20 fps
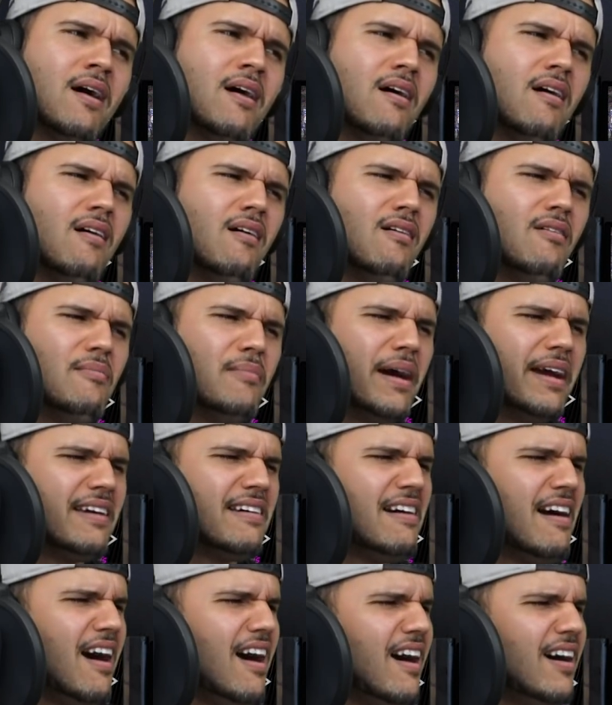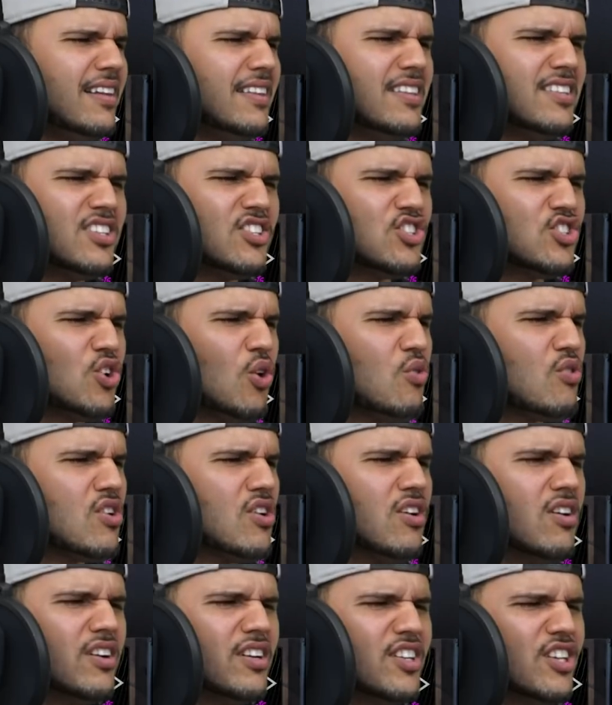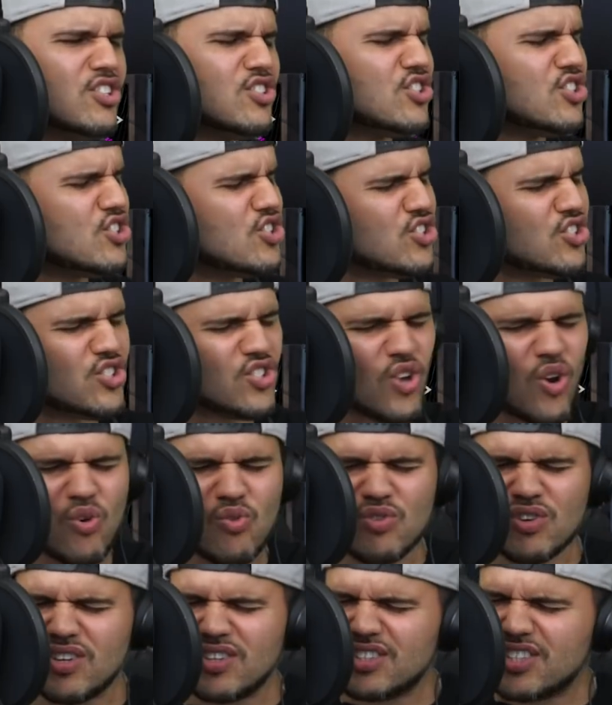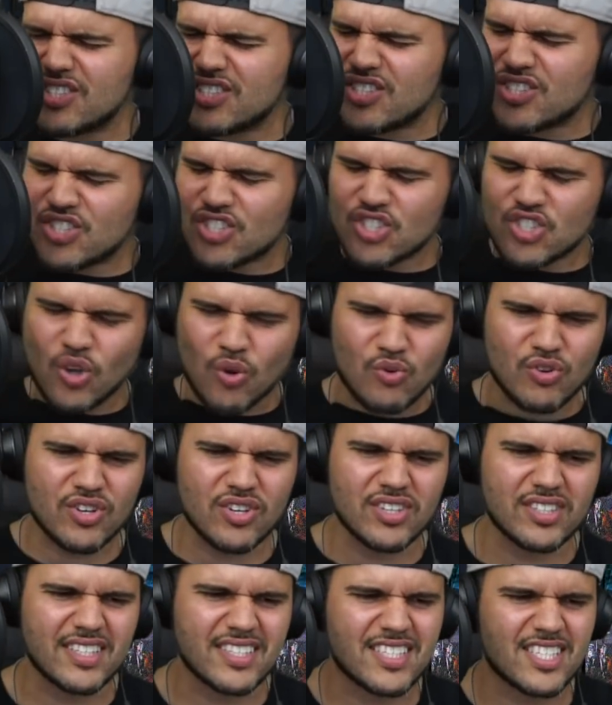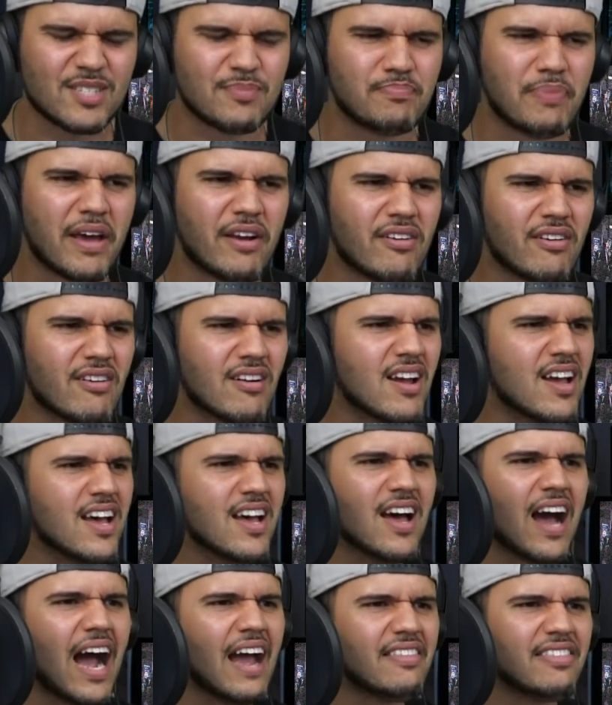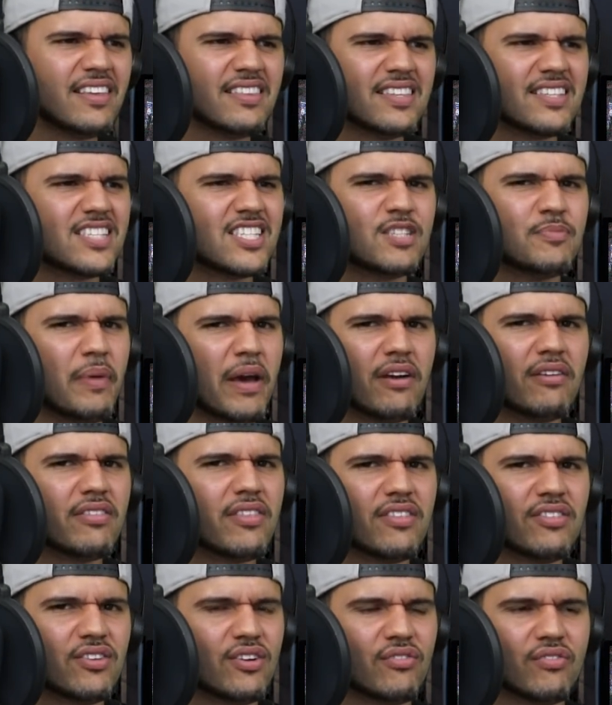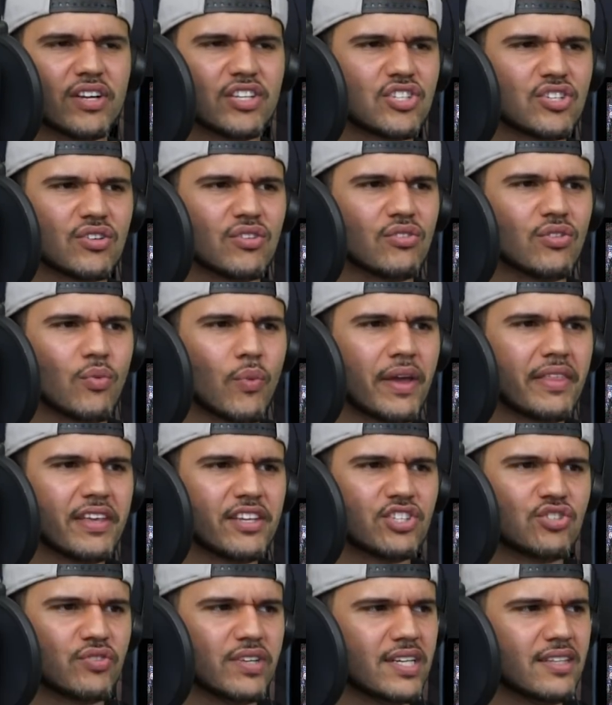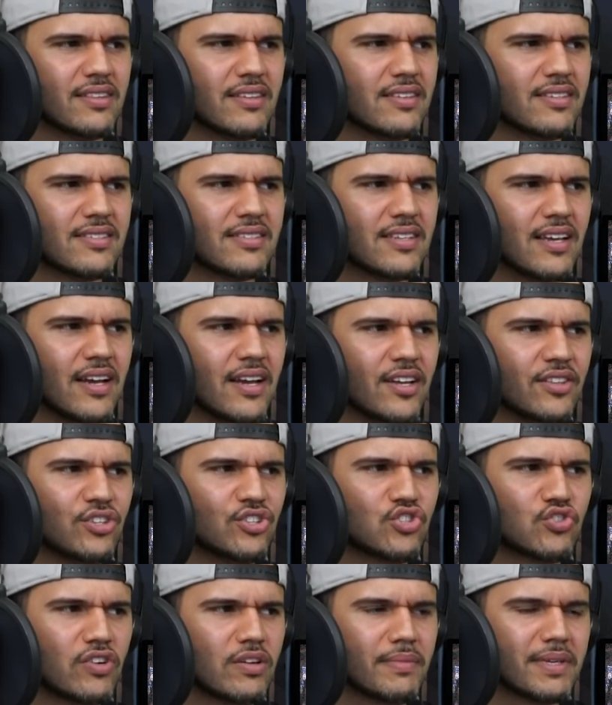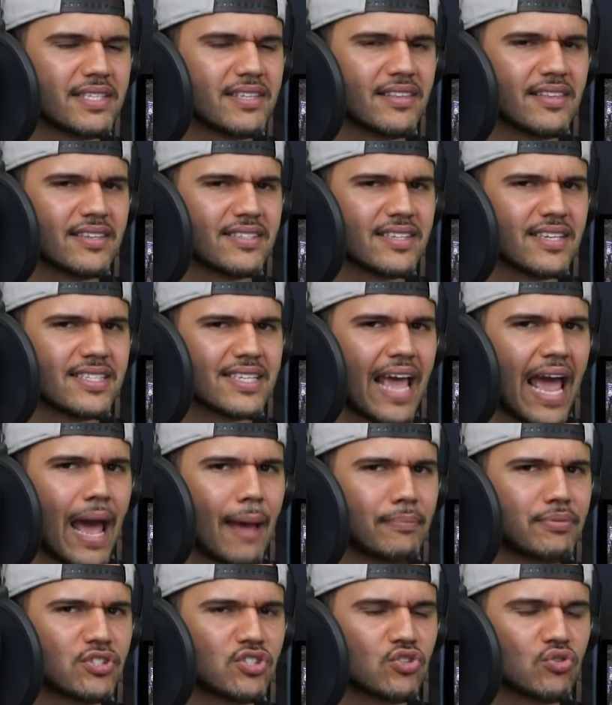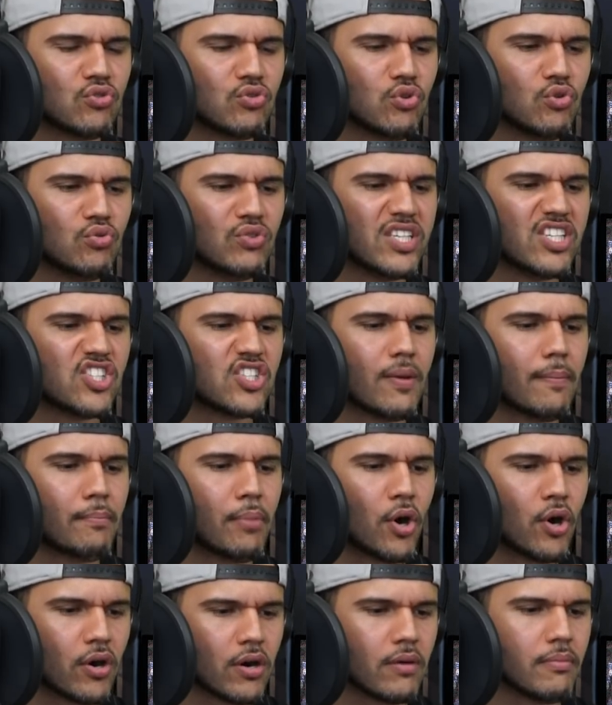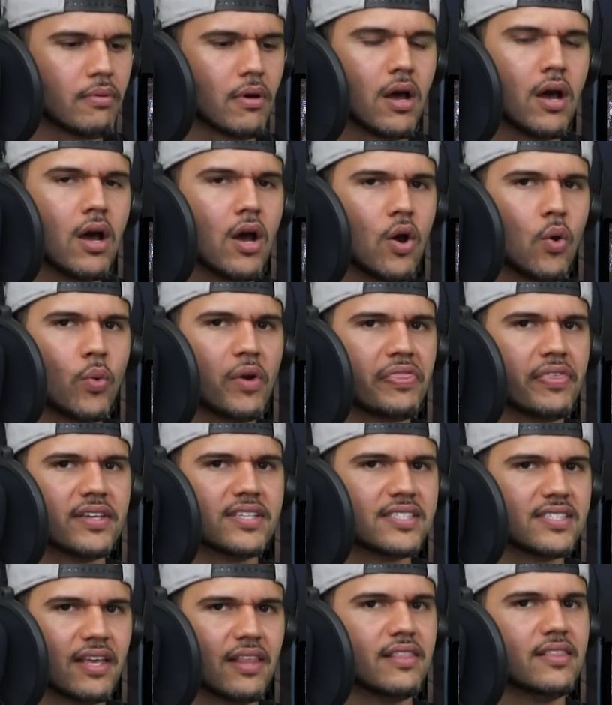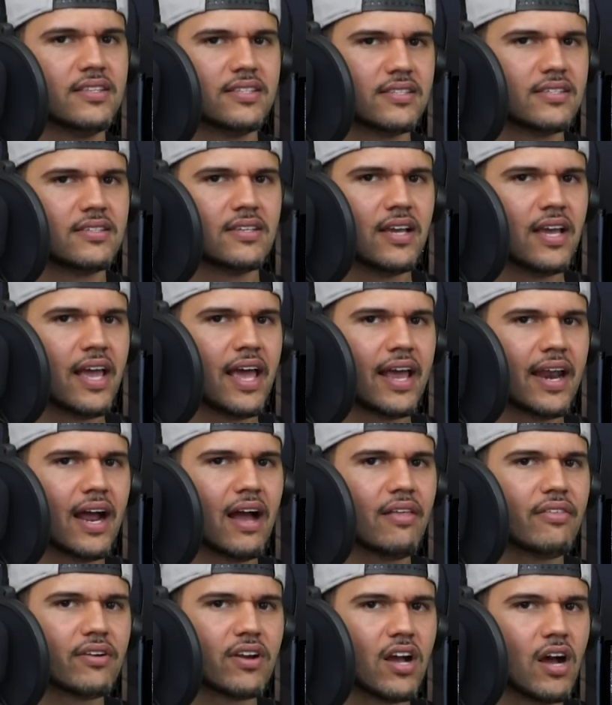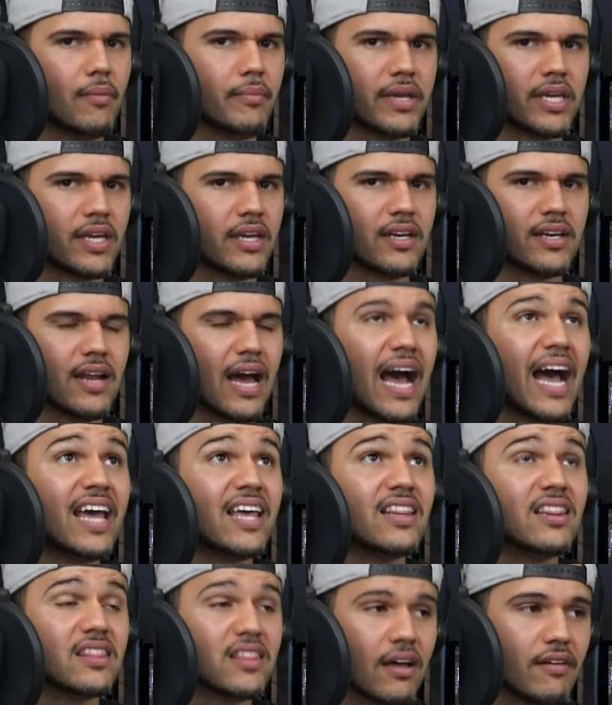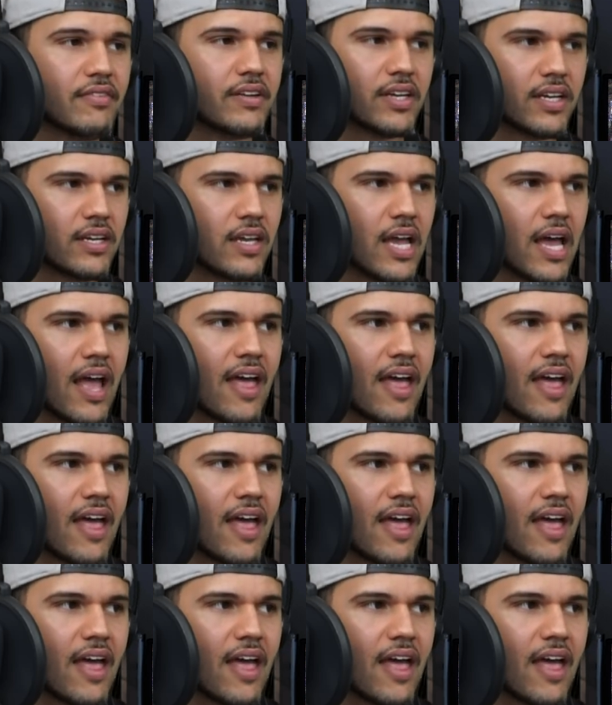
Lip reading: Oh my God, this is so good. This is so good. This is so good. This is better. I think this is better than the original, the way they treated this. The treatment to this is absolutely superb with the synths and how they're coming in. I love it.